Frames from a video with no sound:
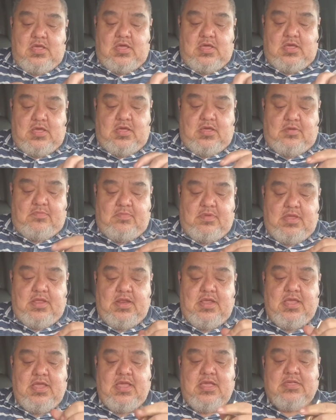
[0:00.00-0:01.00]

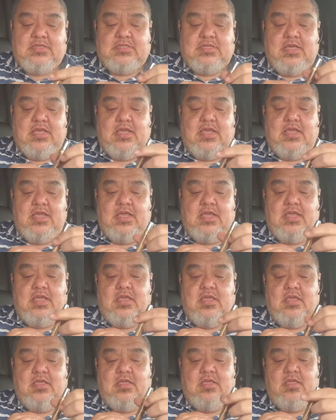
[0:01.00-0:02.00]
It has
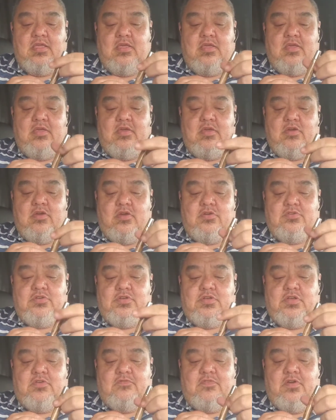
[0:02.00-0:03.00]
a
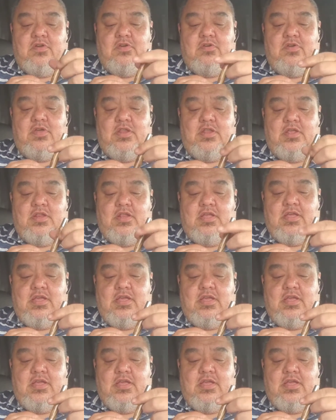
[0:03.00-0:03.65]
cartridge converter in it.